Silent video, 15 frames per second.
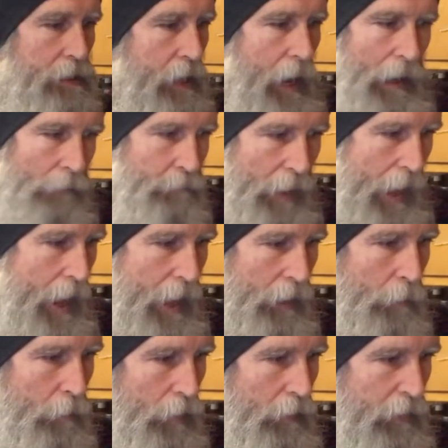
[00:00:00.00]
I'm
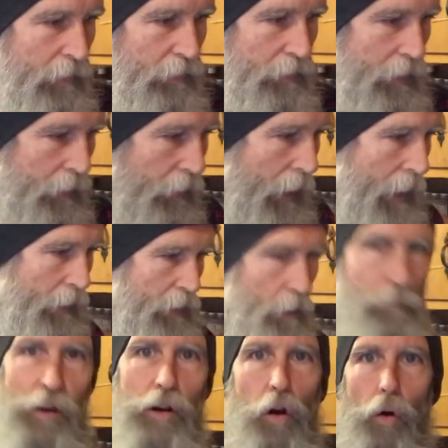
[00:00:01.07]
animalistic. I
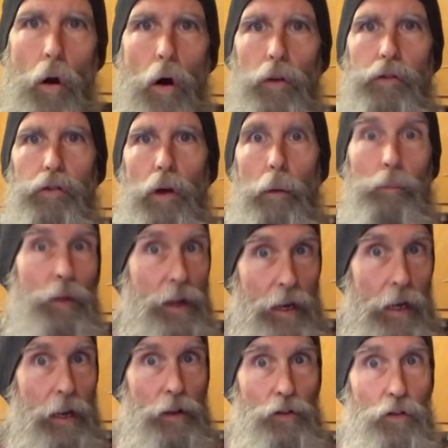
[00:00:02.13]
come across something
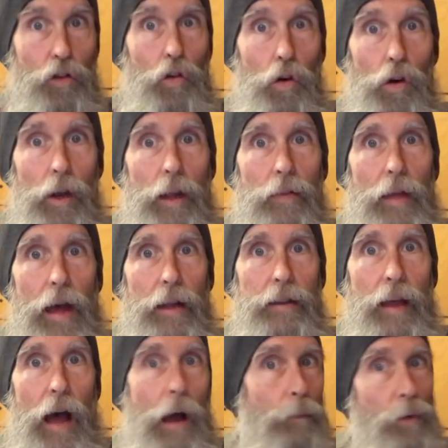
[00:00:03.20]
and it's good at
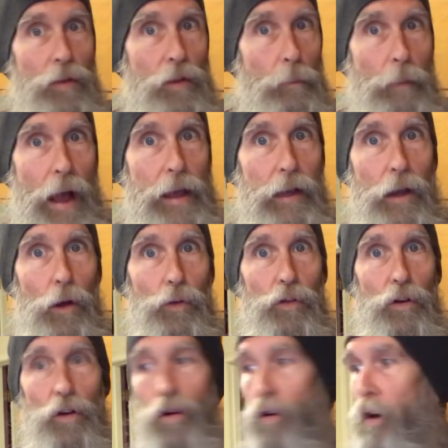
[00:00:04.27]
that time. When the
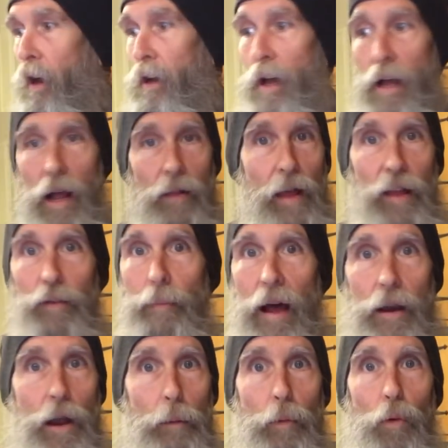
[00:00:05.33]
mangoes are good, that's
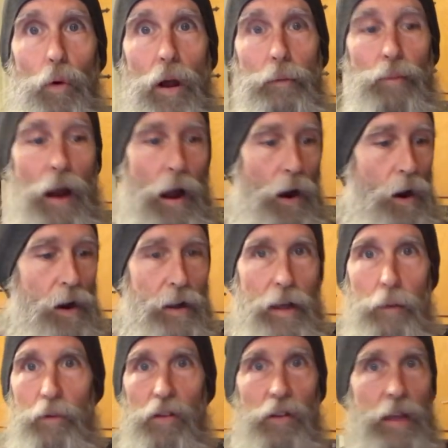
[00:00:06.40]
my #1
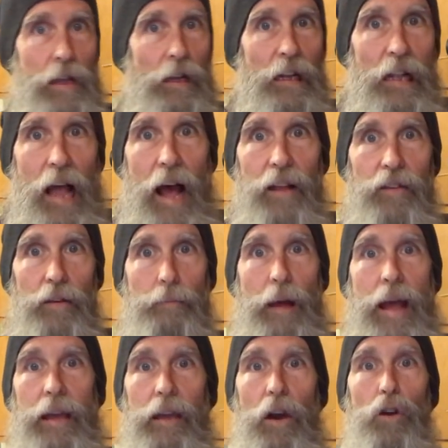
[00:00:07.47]
priority. I'm just eating lots of
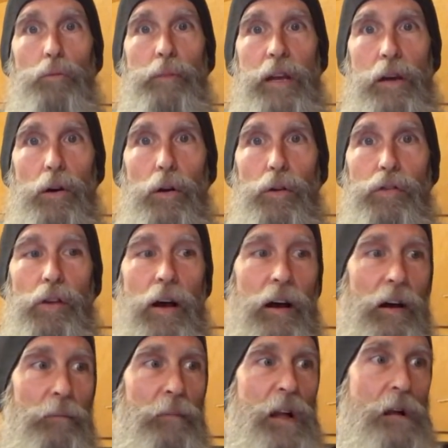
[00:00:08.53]
mango meals.
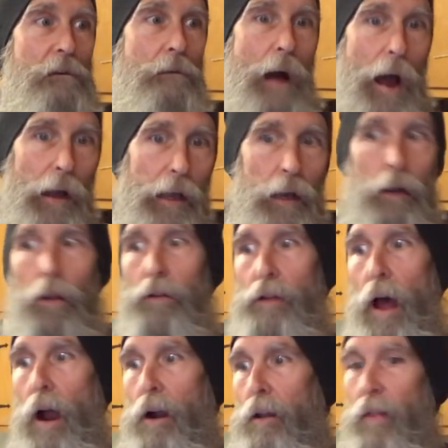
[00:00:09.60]
I get a little
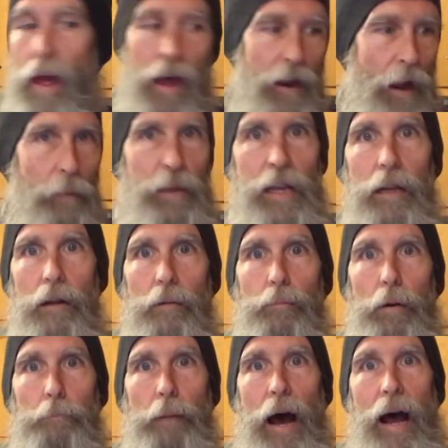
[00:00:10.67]
tired of that. I'm eating
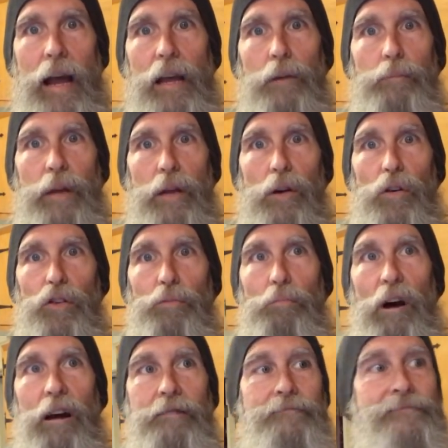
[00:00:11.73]
papaya meals,
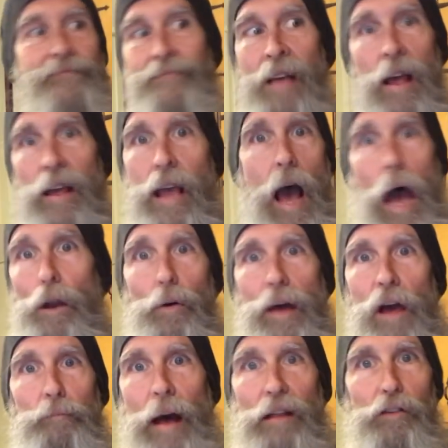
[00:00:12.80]
but yeah, I
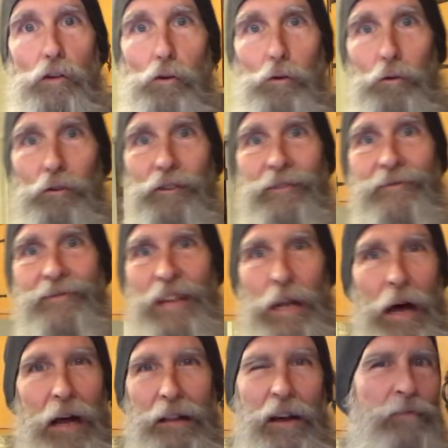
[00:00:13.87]
don't have my tools.
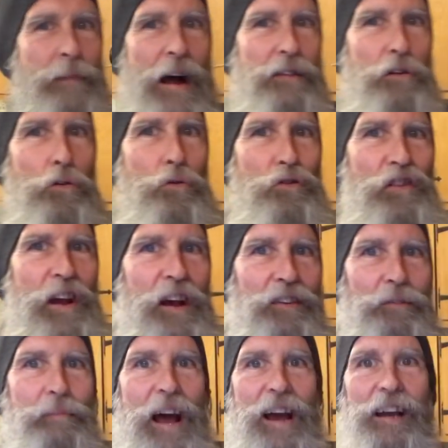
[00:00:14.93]
You know, I left my tool
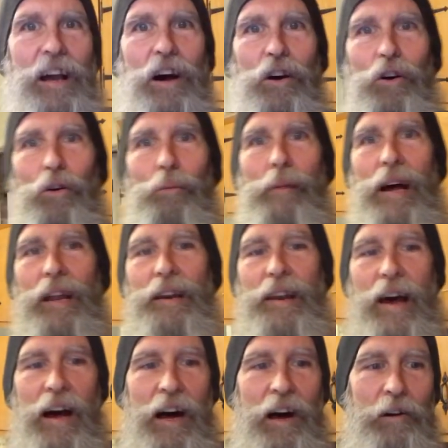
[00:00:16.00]
chest back home,
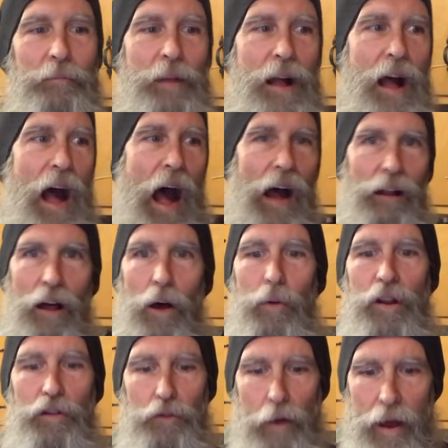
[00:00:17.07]
and I'll
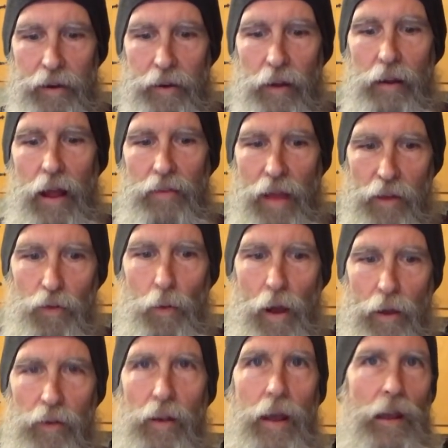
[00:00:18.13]
always try to, and that's
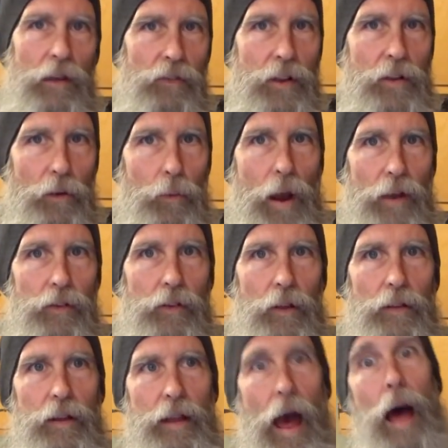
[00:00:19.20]
why I say even the rest
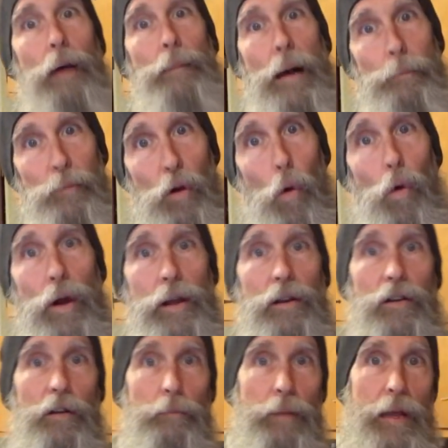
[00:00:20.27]
of the time I'm
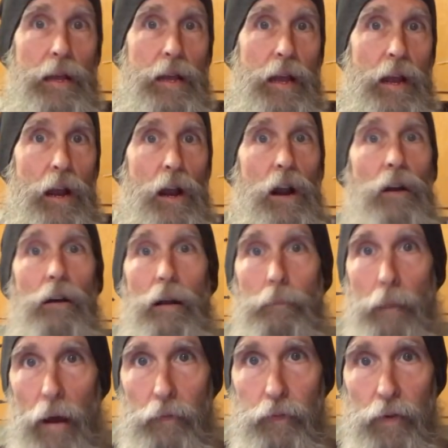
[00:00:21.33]
going to be here
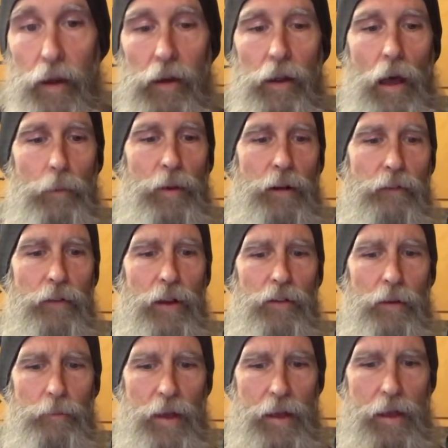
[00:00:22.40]
and my friend coming to
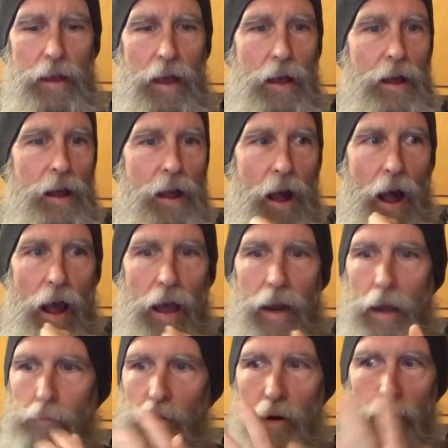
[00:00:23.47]
visit me,
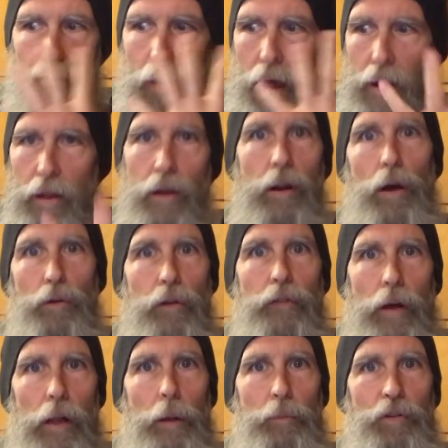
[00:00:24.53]
and I'm going to try to, you know,
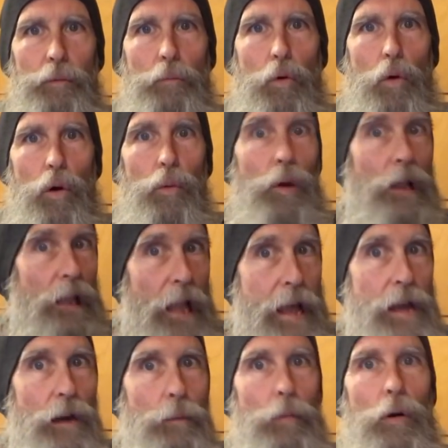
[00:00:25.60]
develop some more
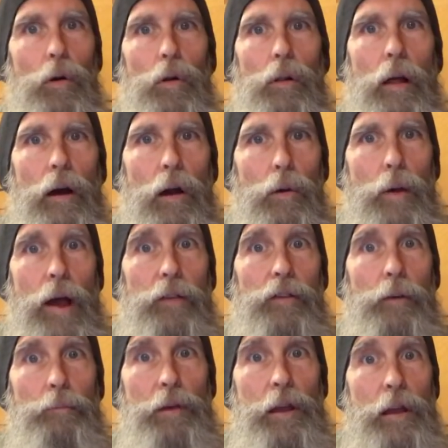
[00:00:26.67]
relatable
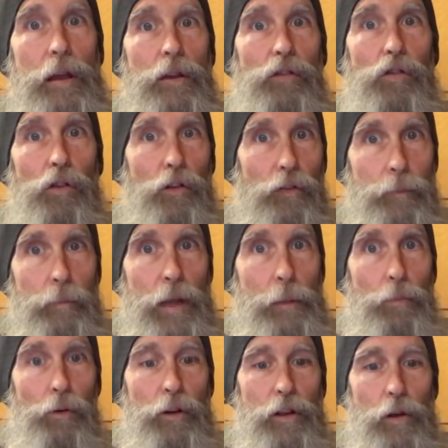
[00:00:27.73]
recipes for
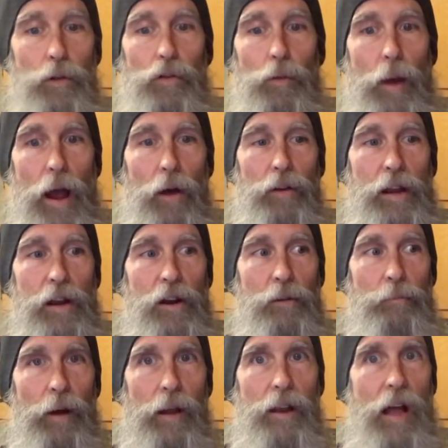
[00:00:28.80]
people to use around here.
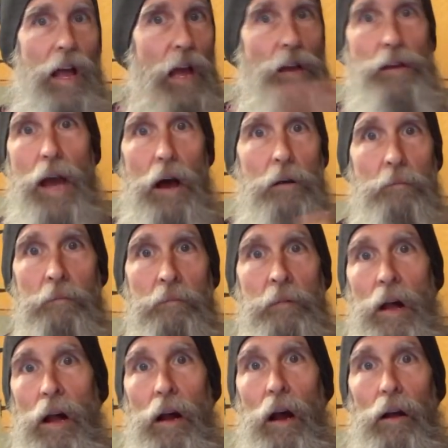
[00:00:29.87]
But yeah,
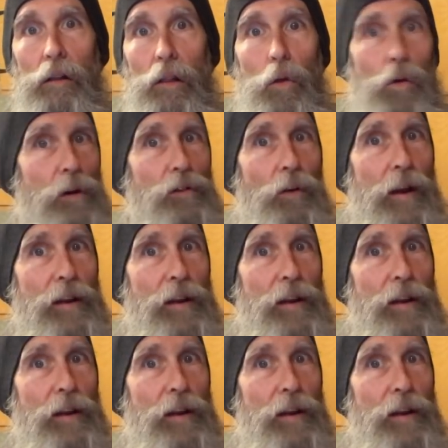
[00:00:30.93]
Lord